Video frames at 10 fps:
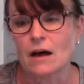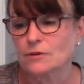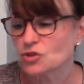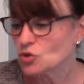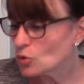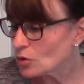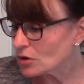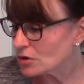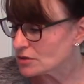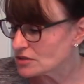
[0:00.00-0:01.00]

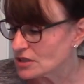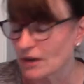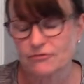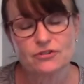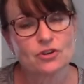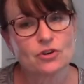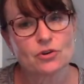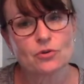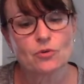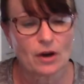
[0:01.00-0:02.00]
tools, a
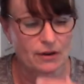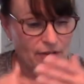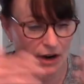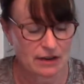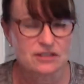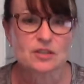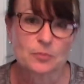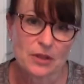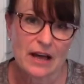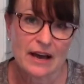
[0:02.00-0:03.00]
few of our
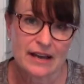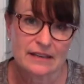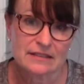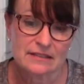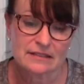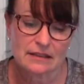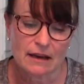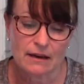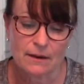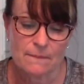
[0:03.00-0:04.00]
supplies
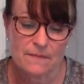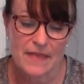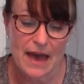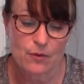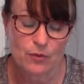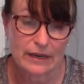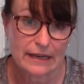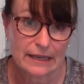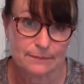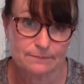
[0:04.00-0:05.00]
that we
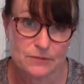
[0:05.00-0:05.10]
need.